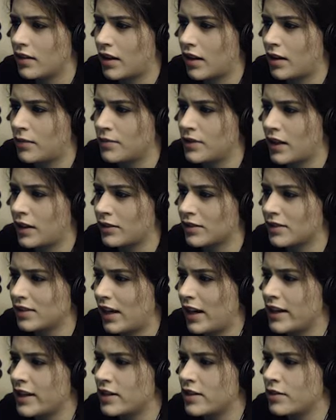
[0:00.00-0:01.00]
comes
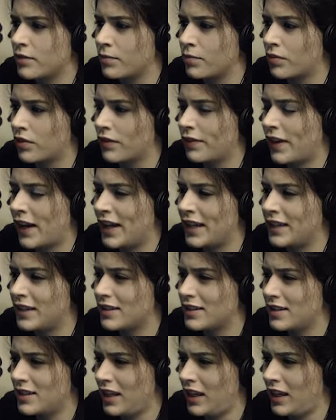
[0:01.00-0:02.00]
outside to
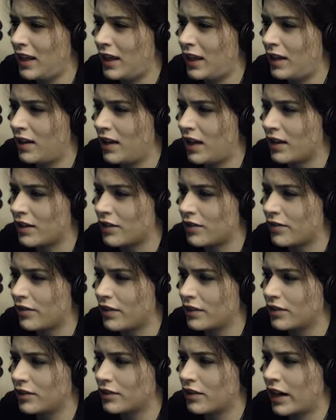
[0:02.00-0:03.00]
provide tea and
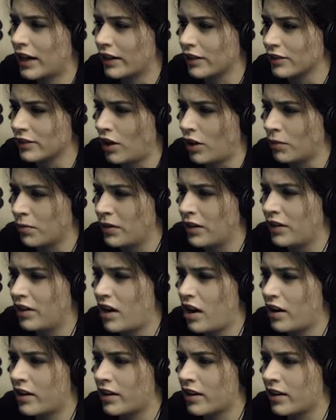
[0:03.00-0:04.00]
fungal crackers. Oh,
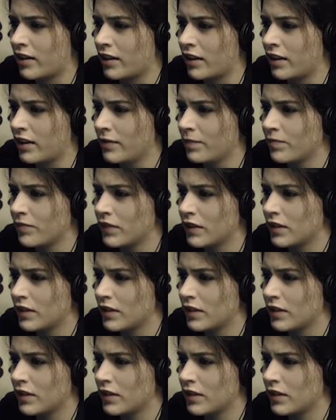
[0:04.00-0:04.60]
periodically,